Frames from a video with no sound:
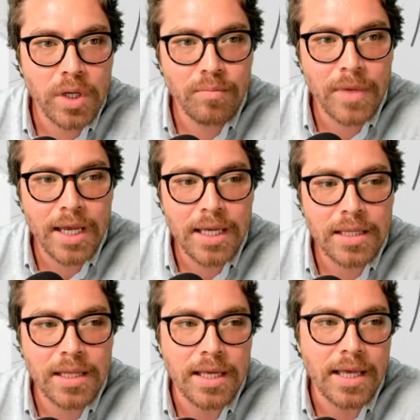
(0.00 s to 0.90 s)

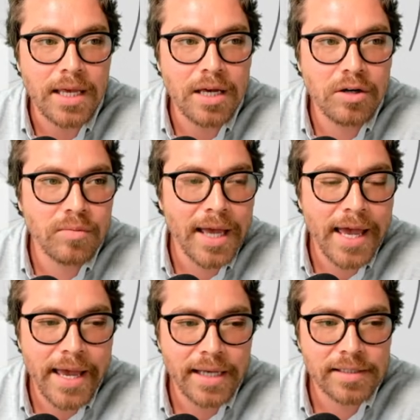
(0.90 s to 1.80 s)
Bitmain, the
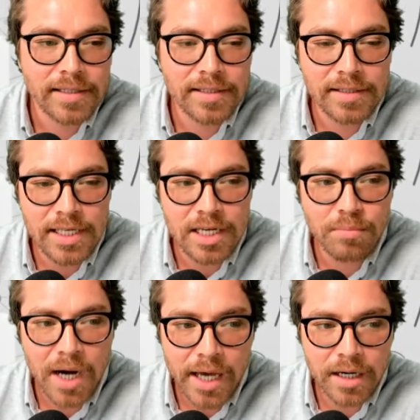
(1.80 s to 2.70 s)
MXC
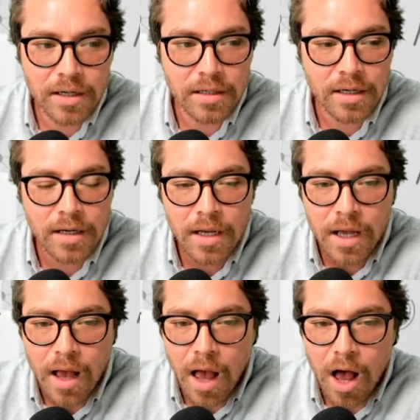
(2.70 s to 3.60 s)
miner.
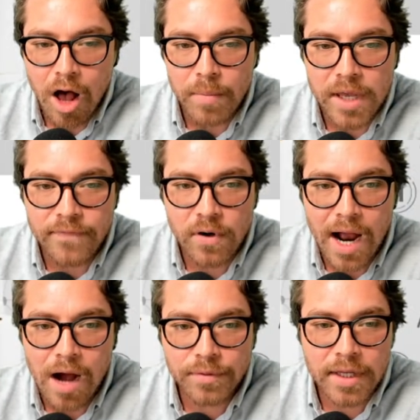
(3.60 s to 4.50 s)
Um, if you're
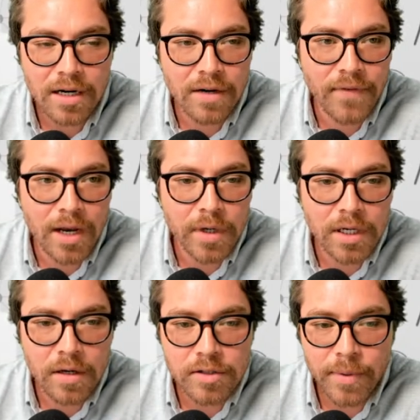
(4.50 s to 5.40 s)
out there, if
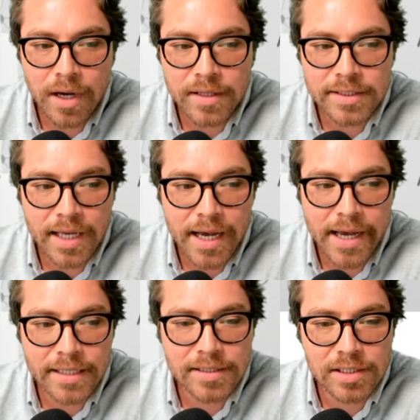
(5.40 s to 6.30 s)
anyone knows about these
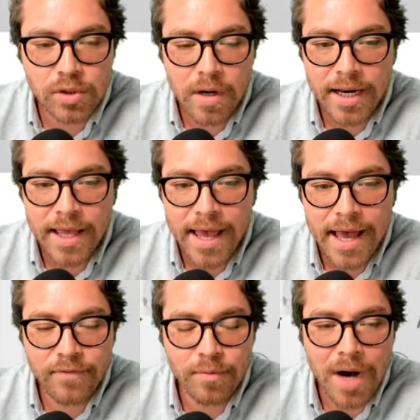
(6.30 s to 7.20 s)
guys, try to
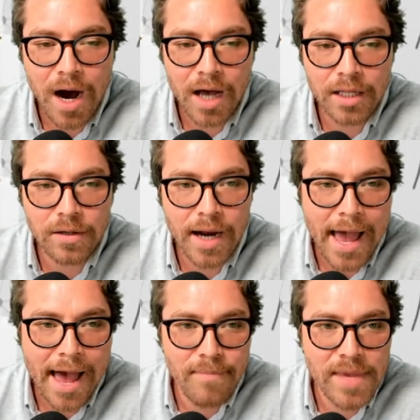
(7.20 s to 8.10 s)
have them holler
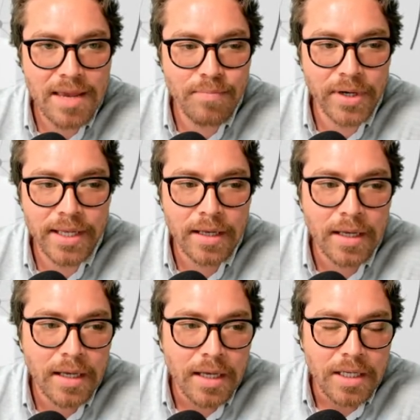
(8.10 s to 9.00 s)
at me. But
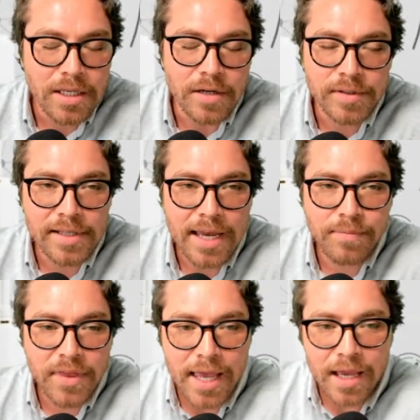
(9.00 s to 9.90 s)
you know, same
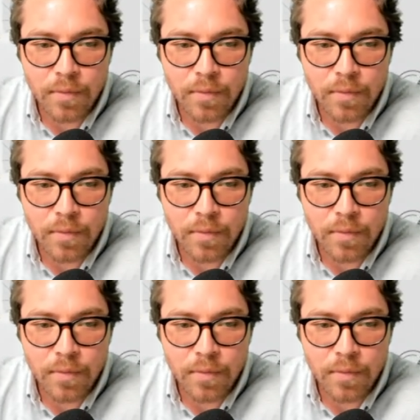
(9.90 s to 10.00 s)
thing.